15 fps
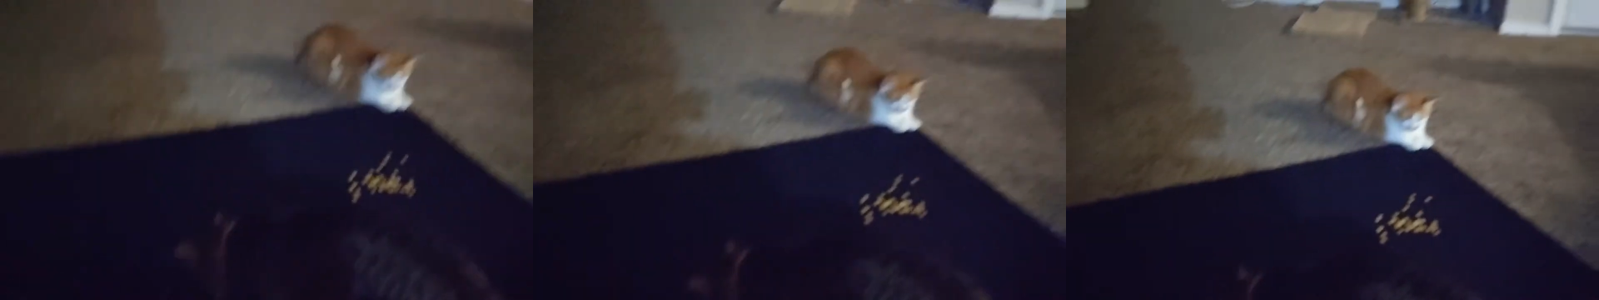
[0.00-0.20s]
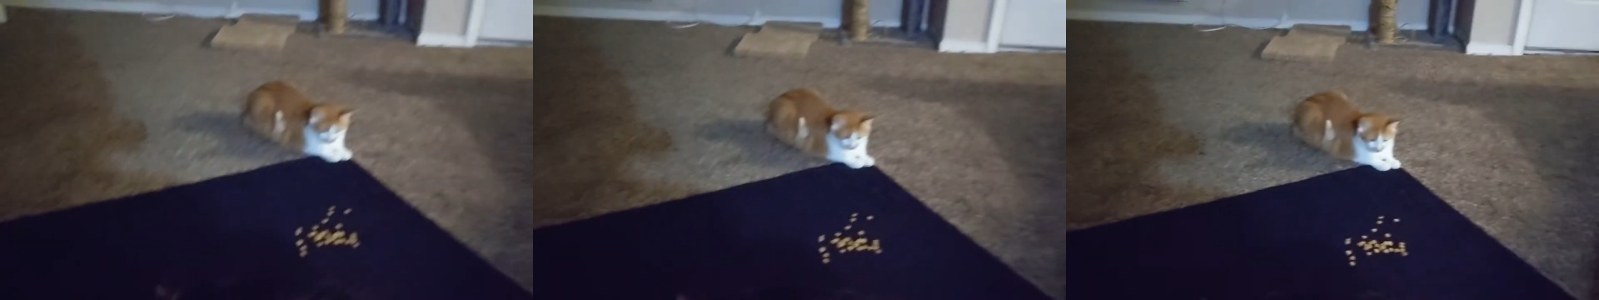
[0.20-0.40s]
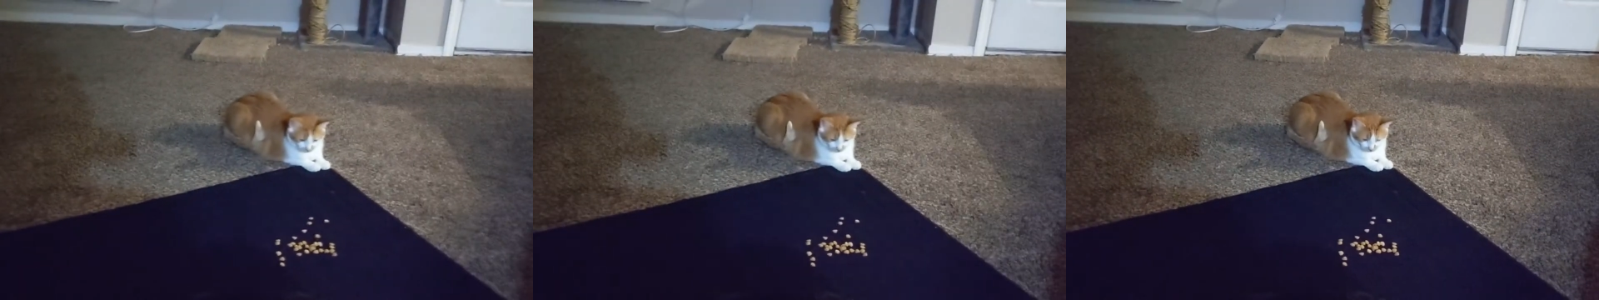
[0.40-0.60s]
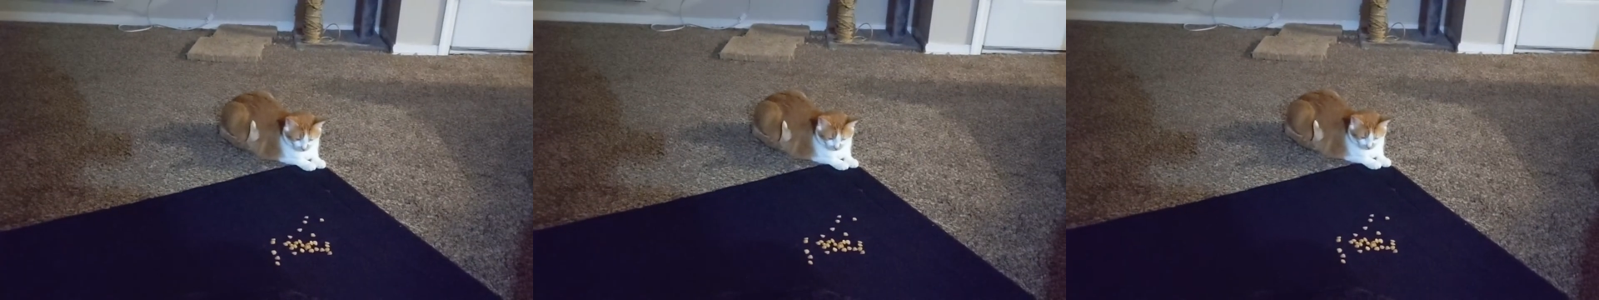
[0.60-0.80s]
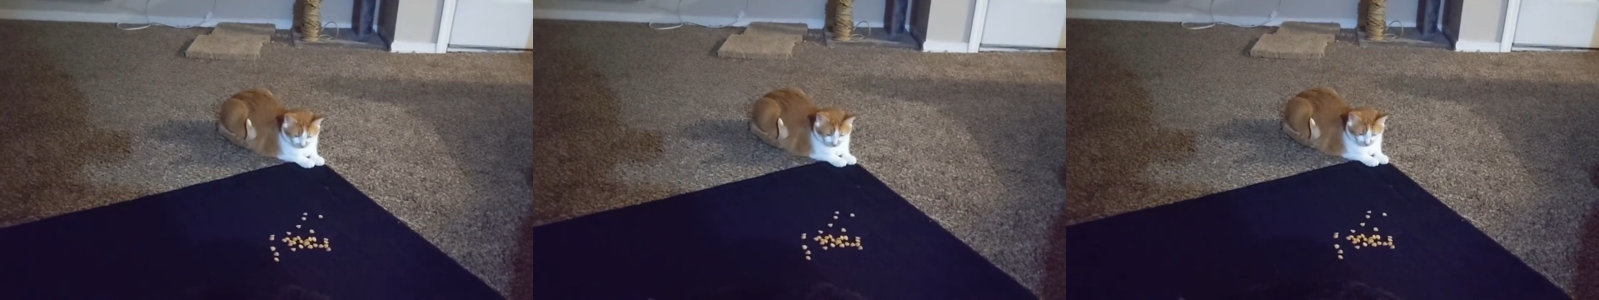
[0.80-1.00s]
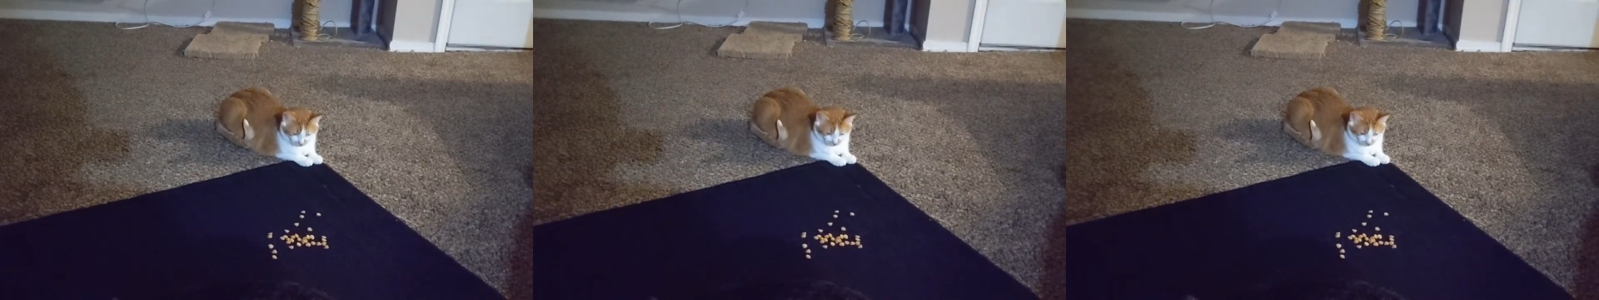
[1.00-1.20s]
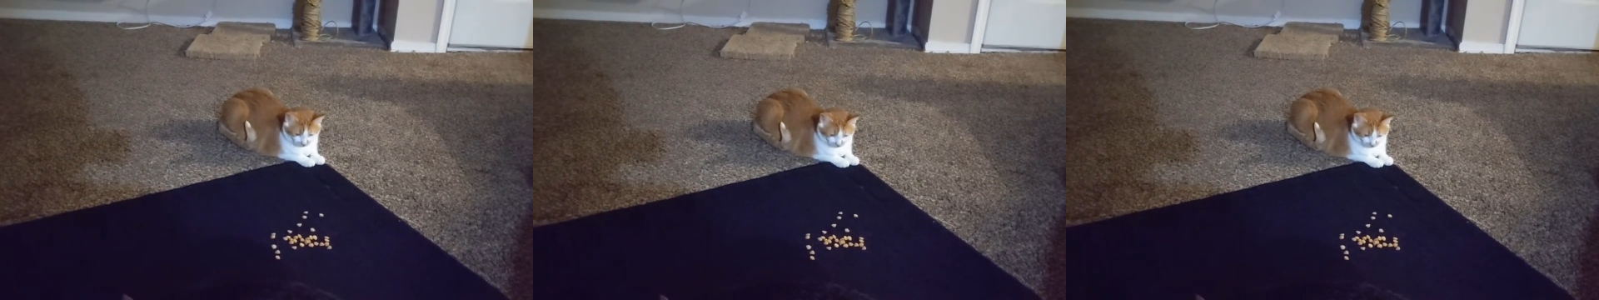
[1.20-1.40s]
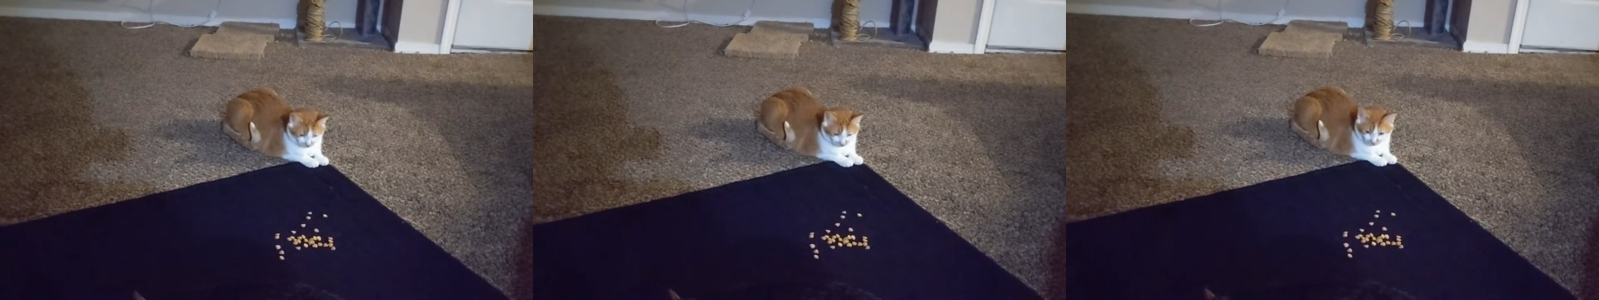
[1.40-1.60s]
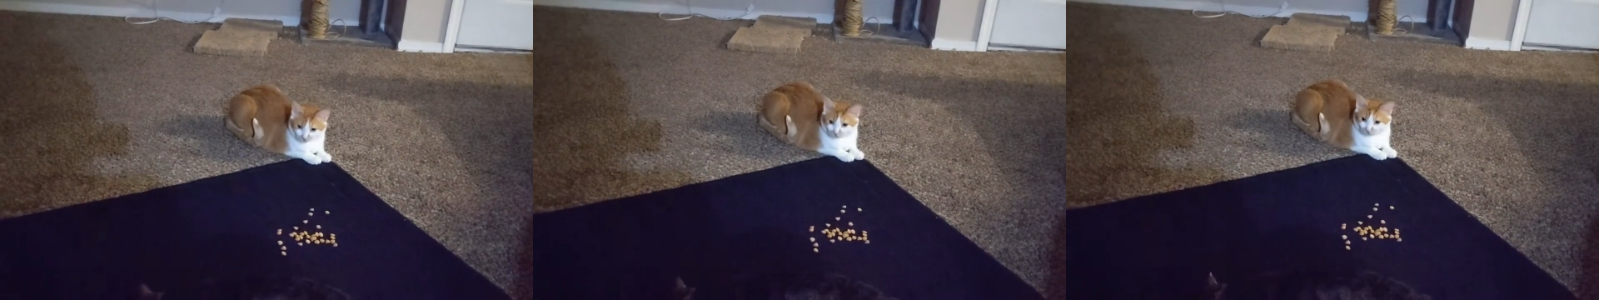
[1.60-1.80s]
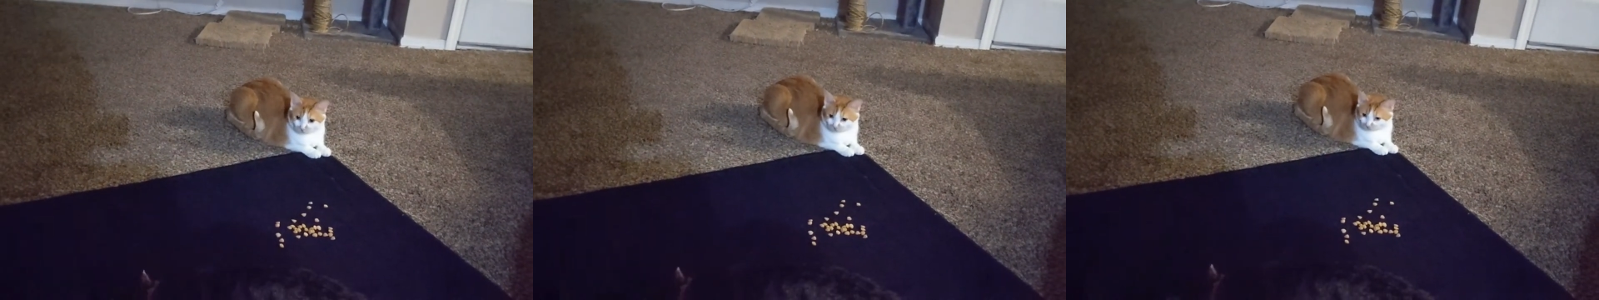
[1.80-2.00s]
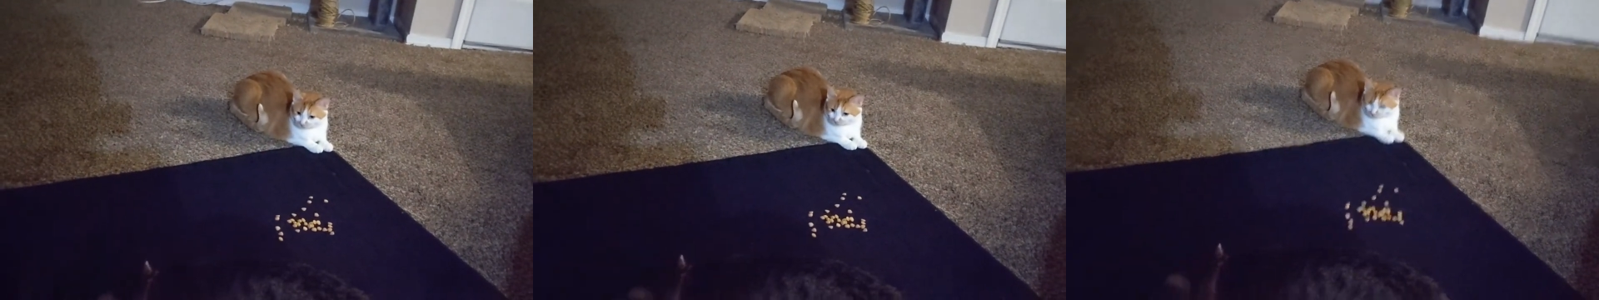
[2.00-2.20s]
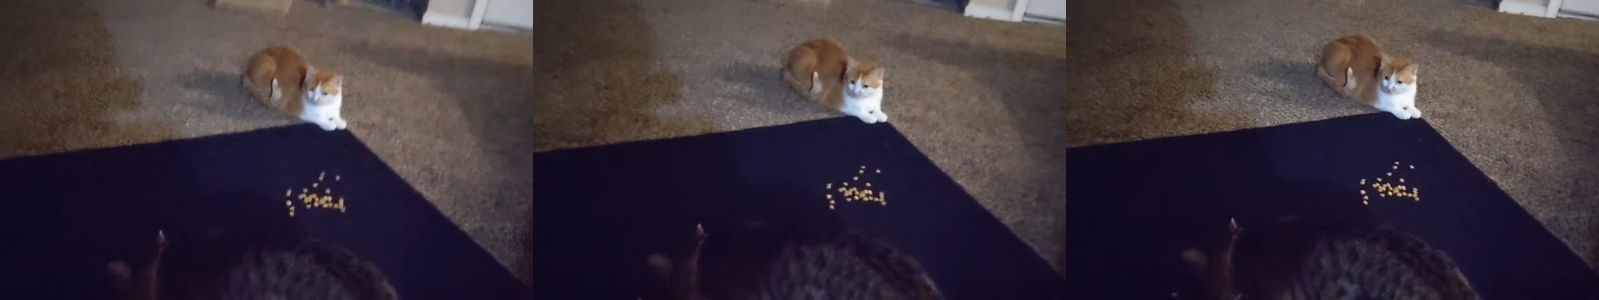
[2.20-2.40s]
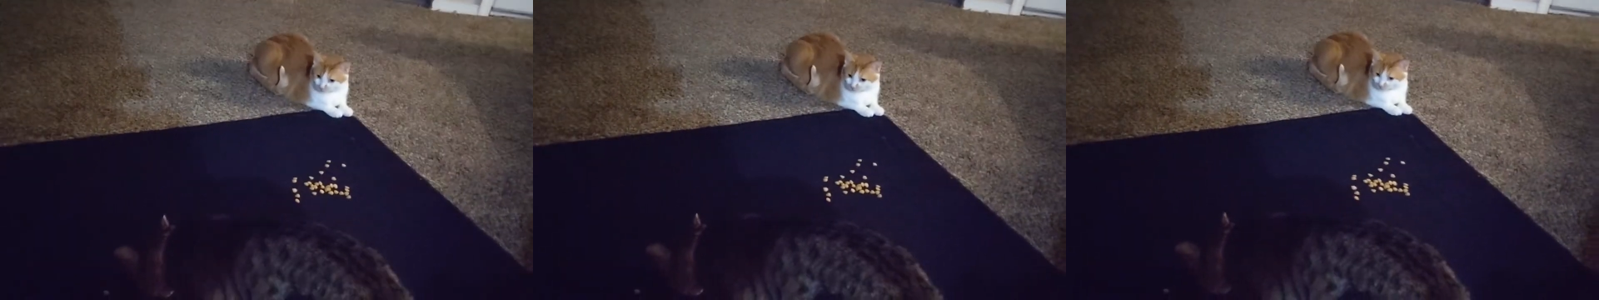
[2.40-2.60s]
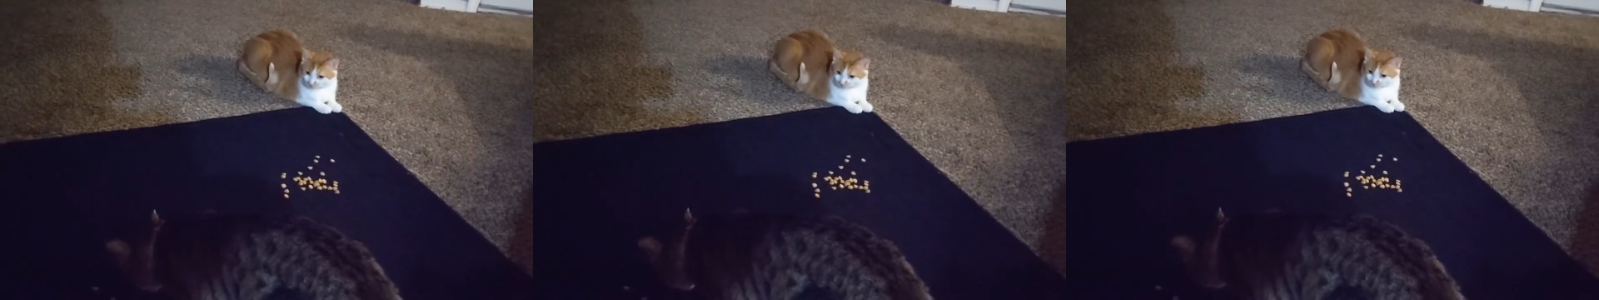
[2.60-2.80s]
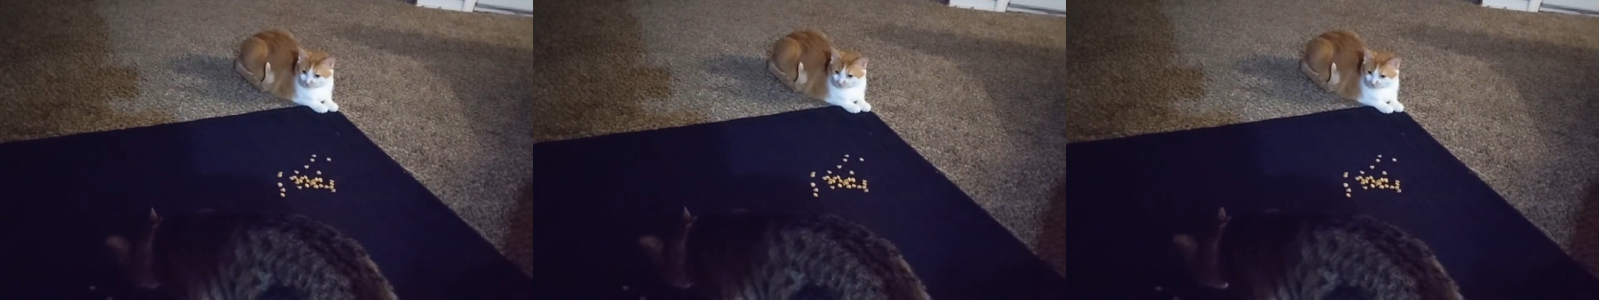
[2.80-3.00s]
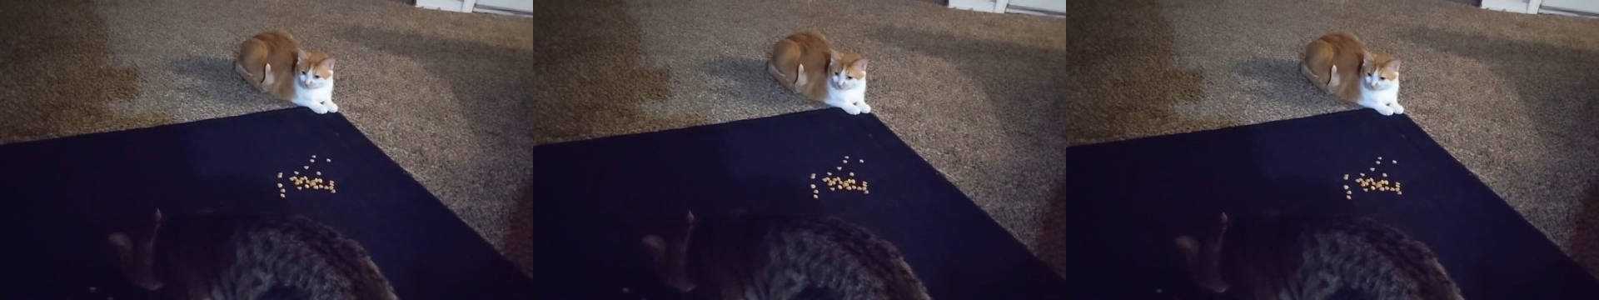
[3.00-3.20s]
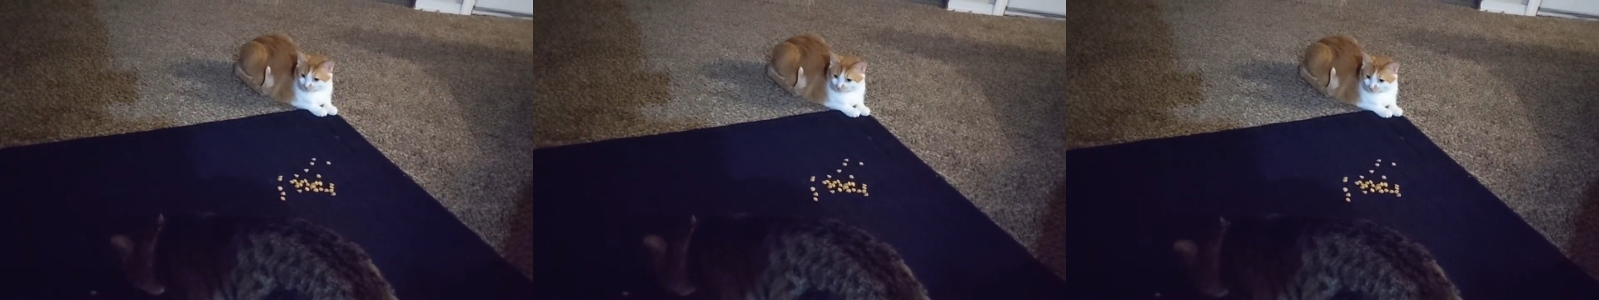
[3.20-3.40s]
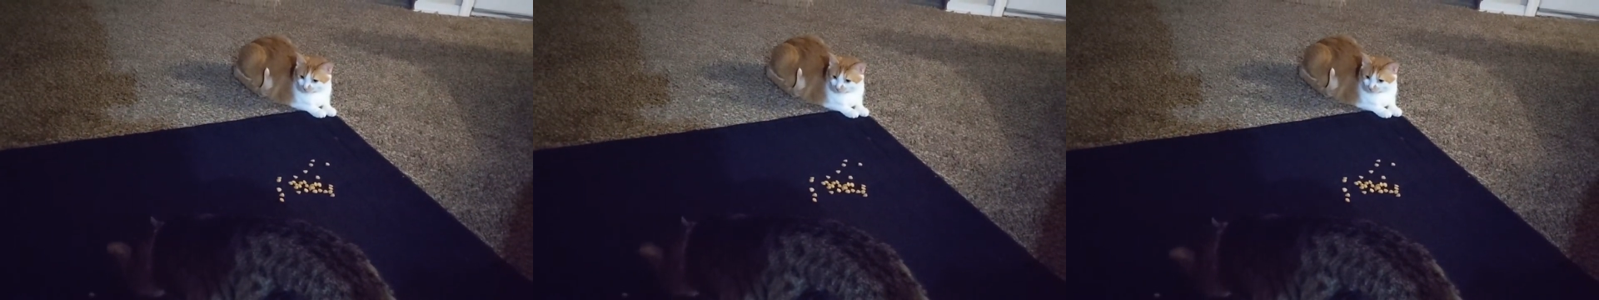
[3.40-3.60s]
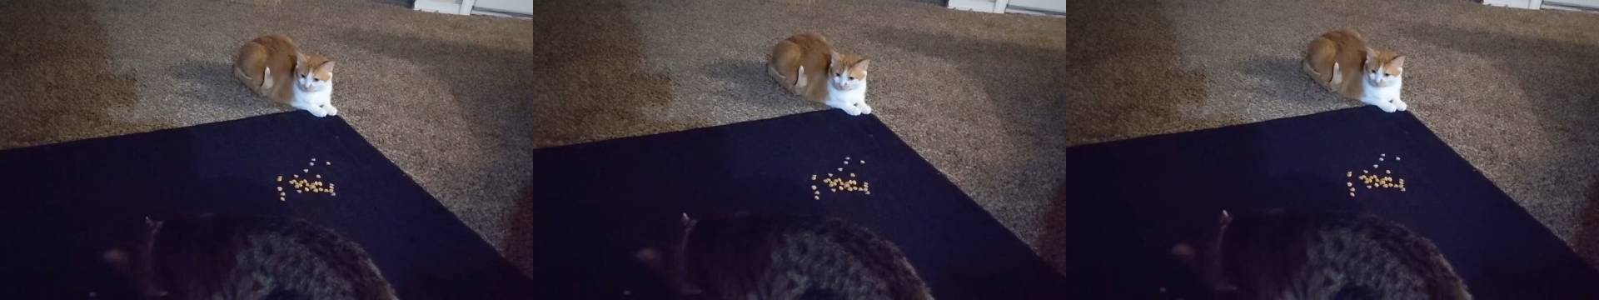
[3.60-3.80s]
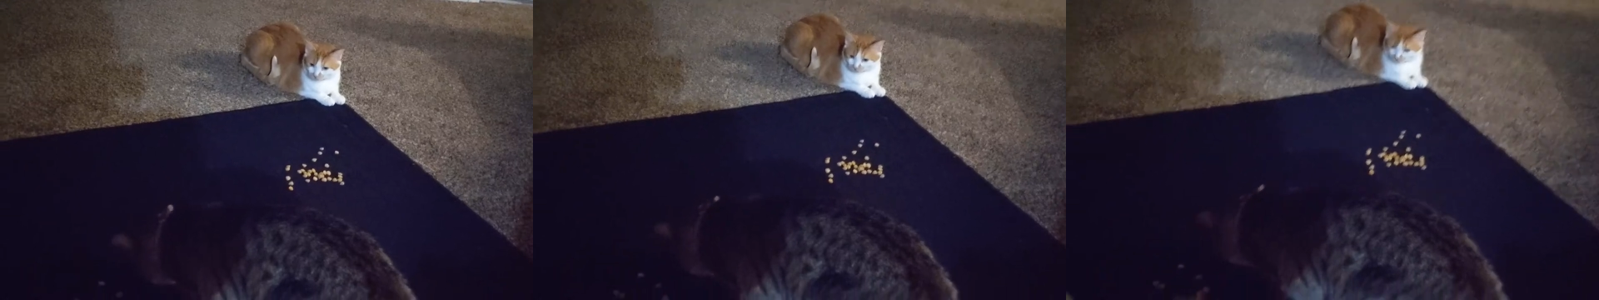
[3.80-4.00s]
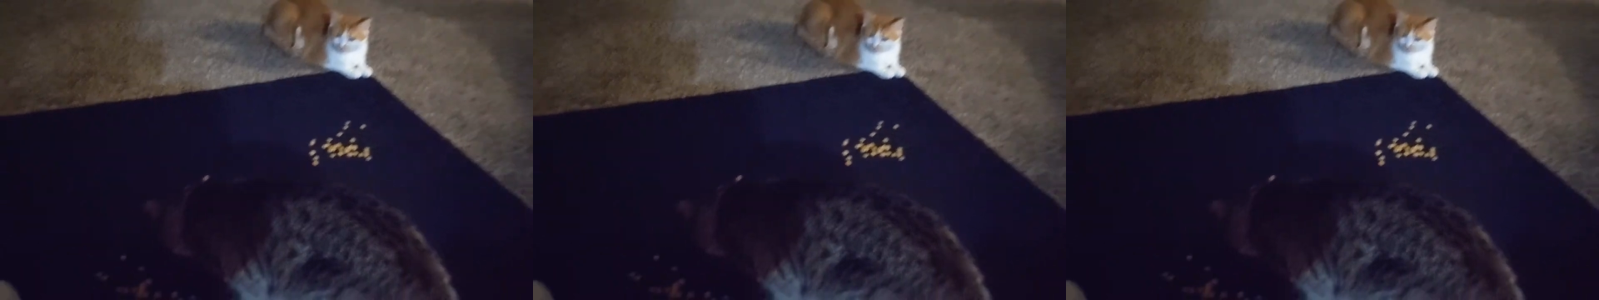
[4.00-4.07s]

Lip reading: No face is visible, so there are no lips to read.